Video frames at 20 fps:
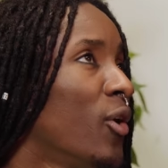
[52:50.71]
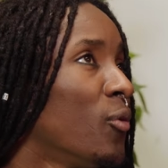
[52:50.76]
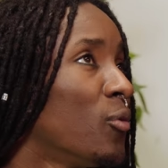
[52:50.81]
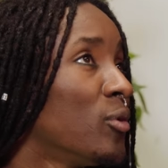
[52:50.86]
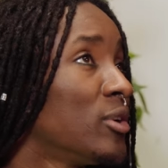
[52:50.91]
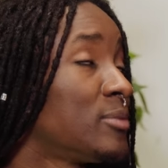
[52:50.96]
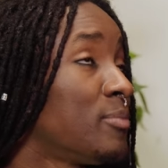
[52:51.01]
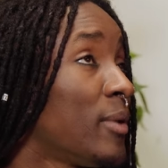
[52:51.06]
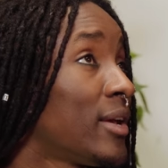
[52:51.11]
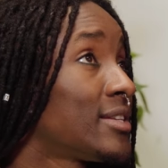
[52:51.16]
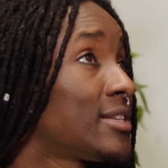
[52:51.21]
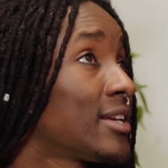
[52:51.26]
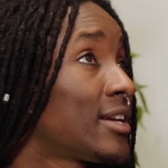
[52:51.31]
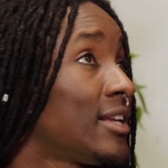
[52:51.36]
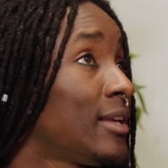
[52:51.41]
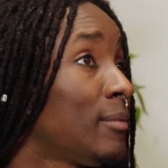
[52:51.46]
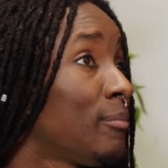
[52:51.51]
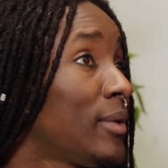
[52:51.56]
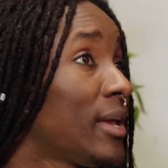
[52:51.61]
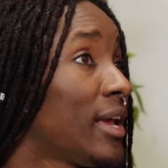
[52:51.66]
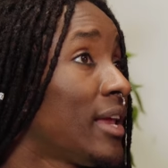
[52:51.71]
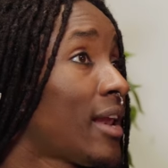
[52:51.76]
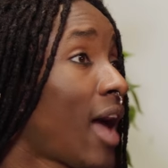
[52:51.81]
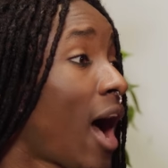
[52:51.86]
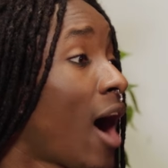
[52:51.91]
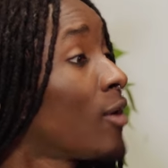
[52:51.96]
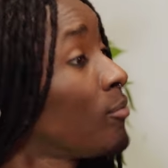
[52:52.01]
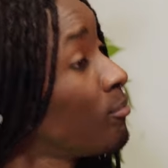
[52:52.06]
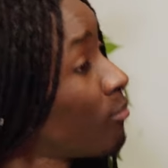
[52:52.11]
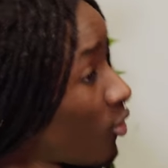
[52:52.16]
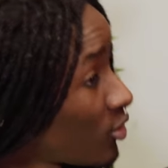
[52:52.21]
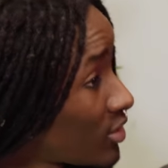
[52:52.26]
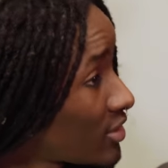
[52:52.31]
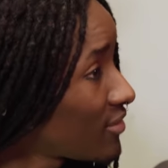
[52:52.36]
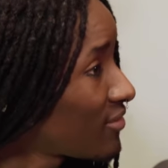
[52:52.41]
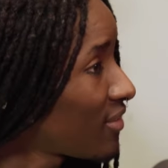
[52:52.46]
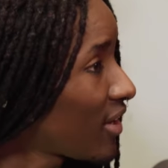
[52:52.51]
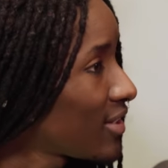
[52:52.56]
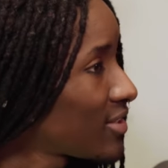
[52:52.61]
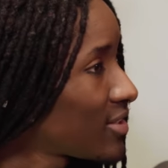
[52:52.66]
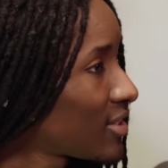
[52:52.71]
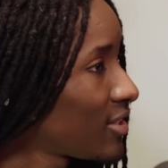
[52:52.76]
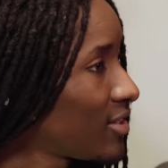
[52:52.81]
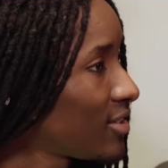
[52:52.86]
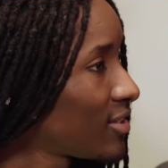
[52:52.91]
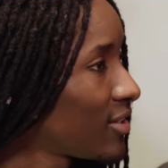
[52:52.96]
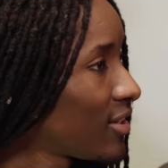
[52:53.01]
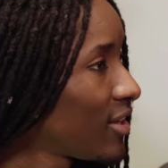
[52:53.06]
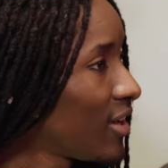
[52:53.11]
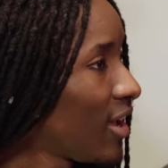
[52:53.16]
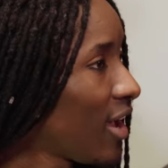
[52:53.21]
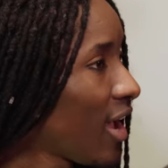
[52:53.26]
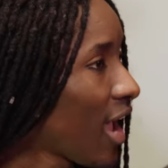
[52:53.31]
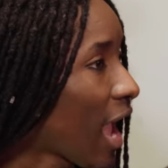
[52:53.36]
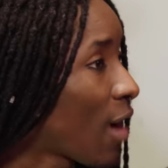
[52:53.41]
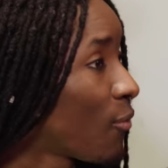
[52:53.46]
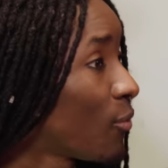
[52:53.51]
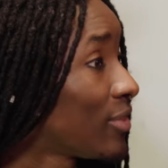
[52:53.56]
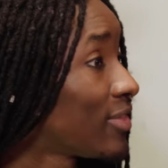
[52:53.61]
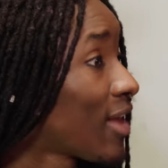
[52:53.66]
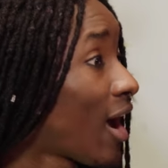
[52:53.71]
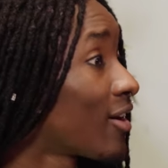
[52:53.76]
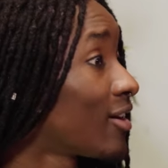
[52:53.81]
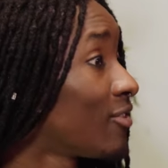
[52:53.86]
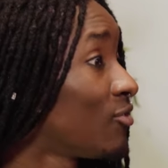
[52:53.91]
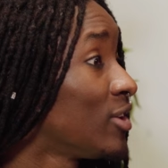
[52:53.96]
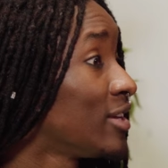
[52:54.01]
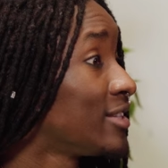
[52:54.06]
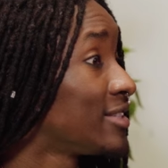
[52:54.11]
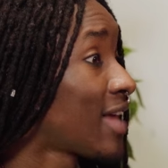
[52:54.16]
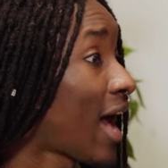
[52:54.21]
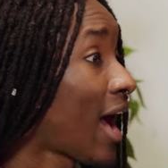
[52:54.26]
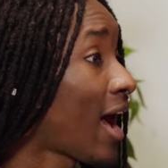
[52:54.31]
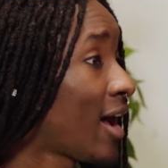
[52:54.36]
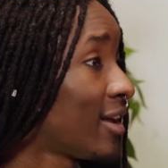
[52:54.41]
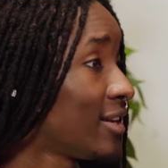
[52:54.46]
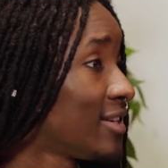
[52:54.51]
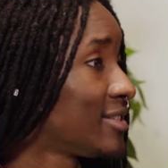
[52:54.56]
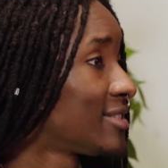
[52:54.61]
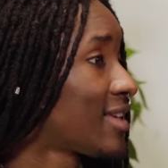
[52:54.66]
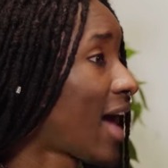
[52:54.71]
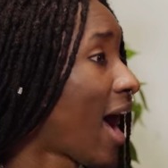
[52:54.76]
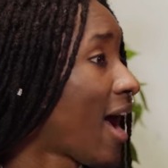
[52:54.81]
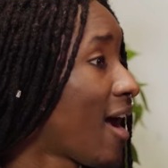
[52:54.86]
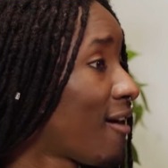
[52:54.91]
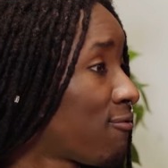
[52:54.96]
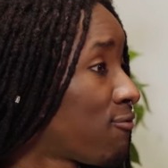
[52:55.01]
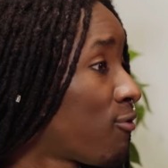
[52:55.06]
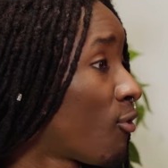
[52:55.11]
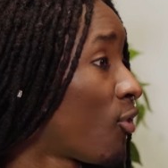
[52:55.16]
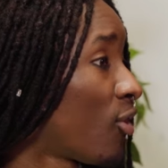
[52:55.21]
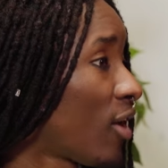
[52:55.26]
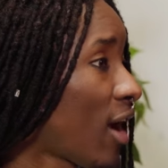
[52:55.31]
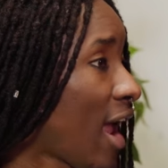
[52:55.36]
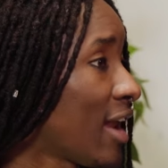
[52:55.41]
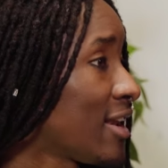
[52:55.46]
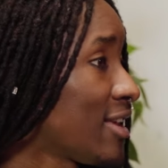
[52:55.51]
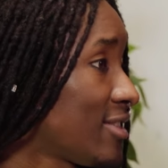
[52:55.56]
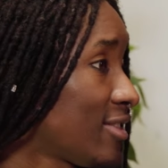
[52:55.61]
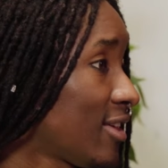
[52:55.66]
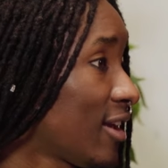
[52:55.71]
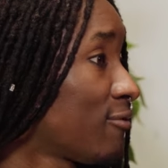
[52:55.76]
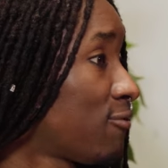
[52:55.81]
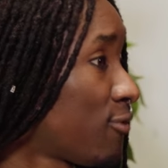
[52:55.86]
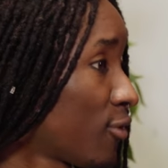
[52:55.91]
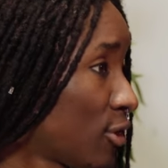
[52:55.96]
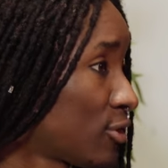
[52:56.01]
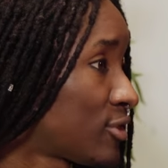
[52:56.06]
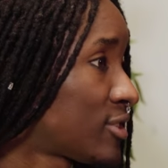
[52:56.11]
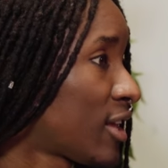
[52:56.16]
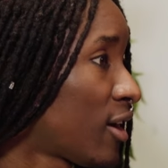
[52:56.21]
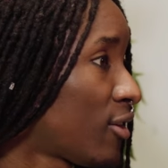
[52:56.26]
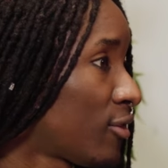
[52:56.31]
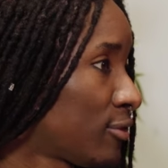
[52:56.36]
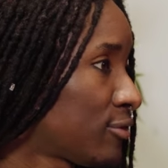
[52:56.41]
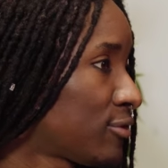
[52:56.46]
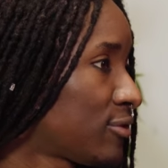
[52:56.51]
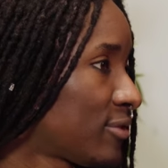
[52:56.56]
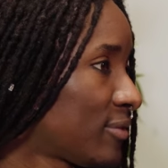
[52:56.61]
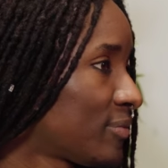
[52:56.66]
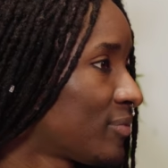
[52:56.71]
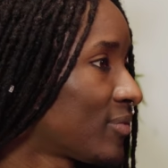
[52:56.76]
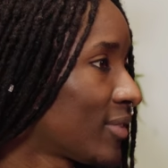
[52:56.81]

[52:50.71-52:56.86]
which basically mean unmotivated and without a desire for anything for yourself,